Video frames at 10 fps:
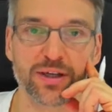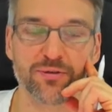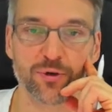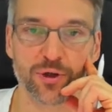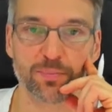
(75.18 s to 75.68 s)

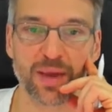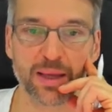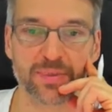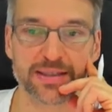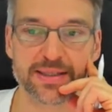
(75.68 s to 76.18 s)
for your
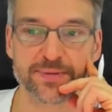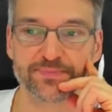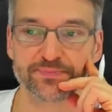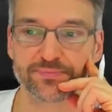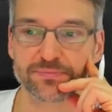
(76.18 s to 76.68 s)
payments.
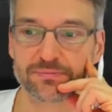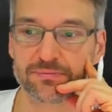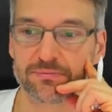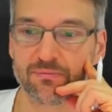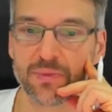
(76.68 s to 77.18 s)

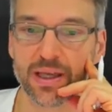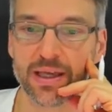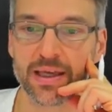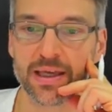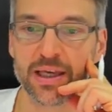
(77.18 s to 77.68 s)

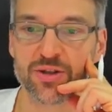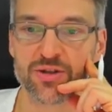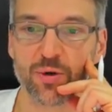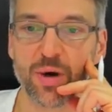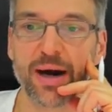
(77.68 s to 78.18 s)

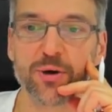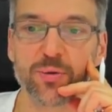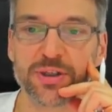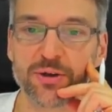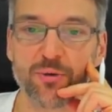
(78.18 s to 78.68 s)
So how do
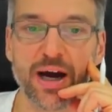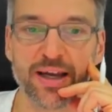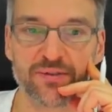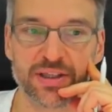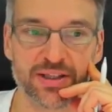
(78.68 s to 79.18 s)
we
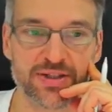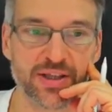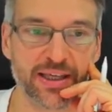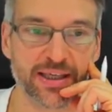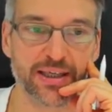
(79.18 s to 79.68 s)
derive this
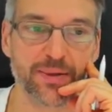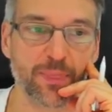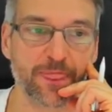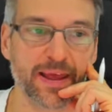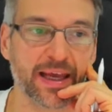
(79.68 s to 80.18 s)
thing
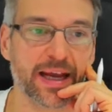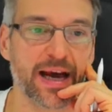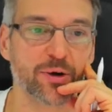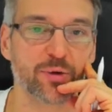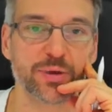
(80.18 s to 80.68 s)
and
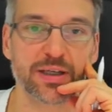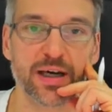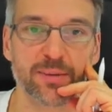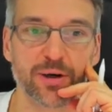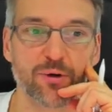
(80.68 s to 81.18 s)
how do we
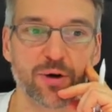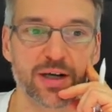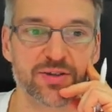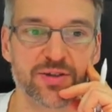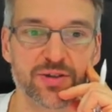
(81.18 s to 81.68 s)
come
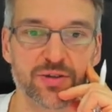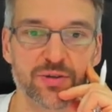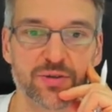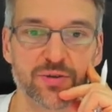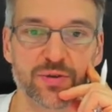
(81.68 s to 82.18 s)
across
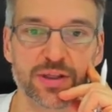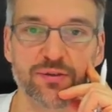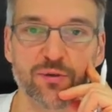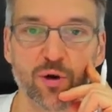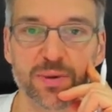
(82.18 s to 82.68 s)
to the
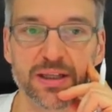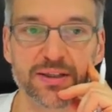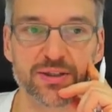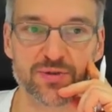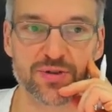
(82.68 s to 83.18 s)
formula
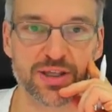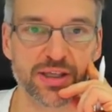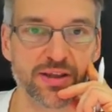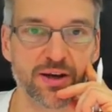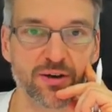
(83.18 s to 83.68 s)
that you see
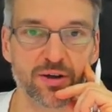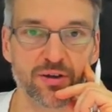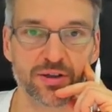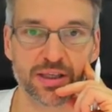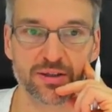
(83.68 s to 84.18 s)
there
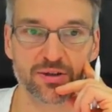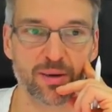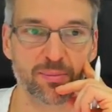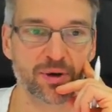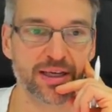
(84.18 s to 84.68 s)
on the
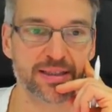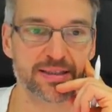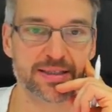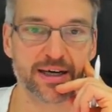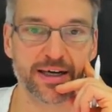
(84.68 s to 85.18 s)
top right hand
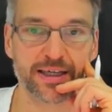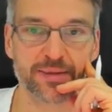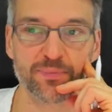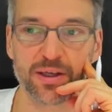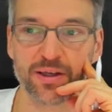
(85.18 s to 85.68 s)
side?
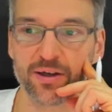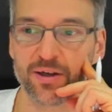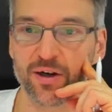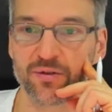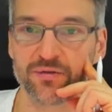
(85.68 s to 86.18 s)

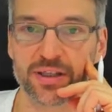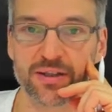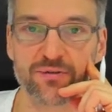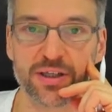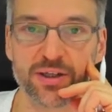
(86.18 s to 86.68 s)
of the
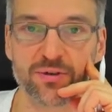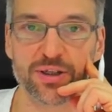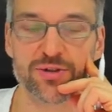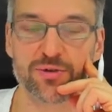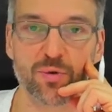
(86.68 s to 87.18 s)
video
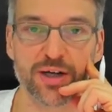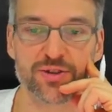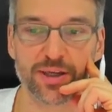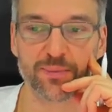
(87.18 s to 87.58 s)
that you're watching.